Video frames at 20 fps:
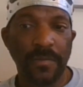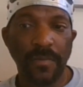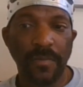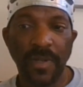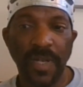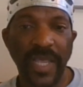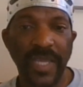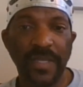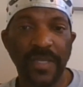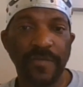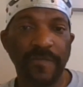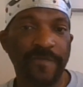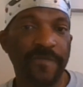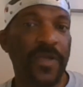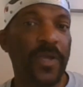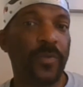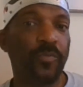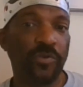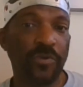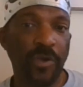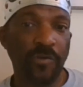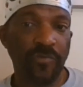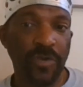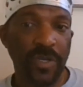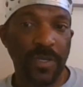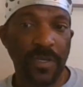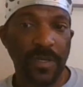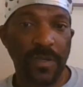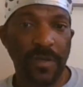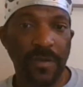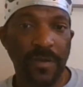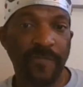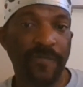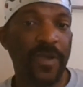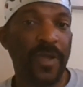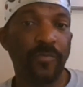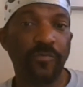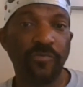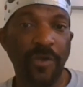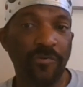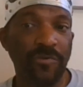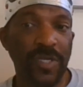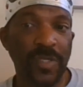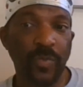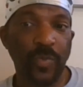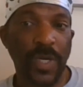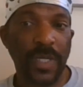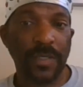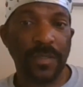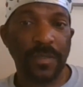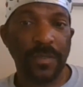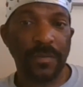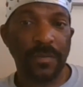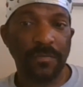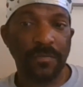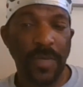late February. February is what?